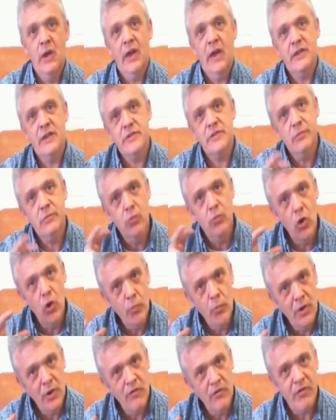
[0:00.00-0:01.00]
it's the
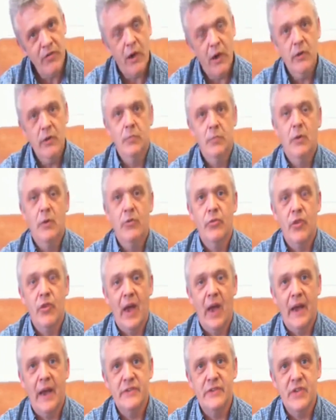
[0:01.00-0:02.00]
womb environment
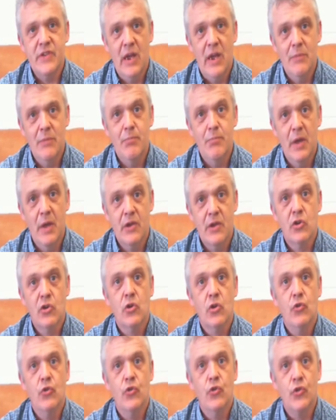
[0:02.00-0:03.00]
that has a big
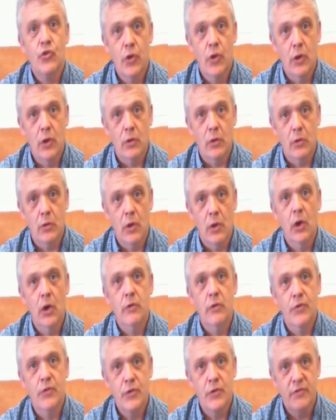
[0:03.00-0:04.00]
control
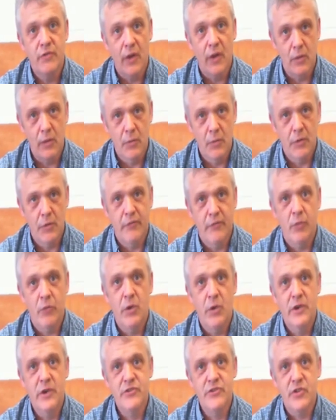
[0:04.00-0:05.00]
over the development of a
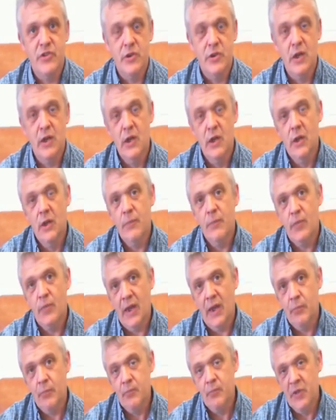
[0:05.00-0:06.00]
person.
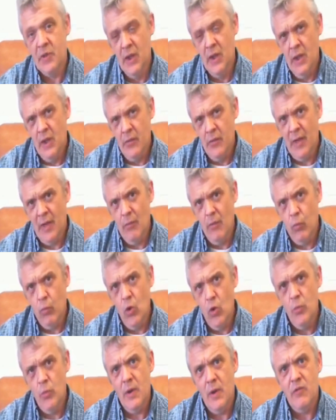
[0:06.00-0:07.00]
Now, that
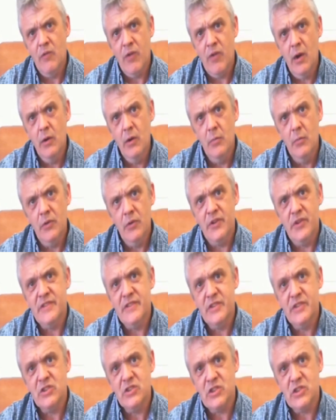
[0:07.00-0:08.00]
womb environment
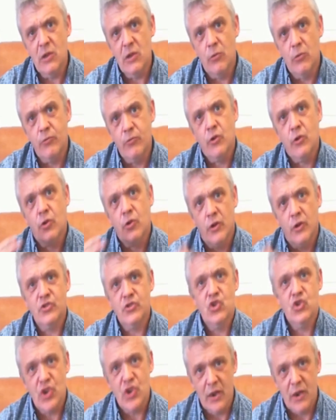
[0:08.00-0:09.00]
is itself
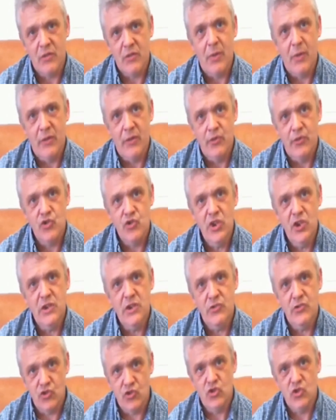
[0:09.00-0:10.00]
cross-checked by the
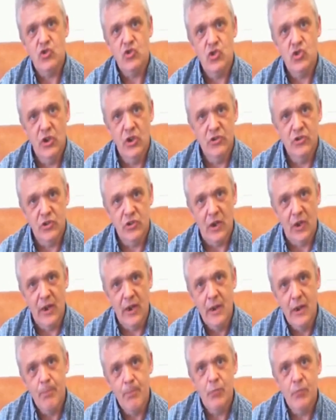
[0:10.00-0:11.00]
genes,
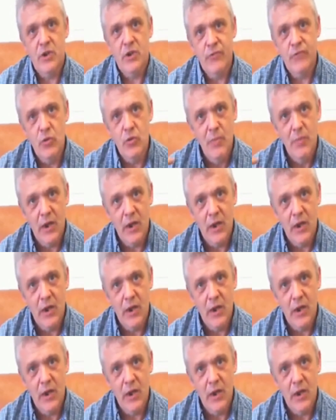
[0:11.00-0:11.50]
certainly. But if you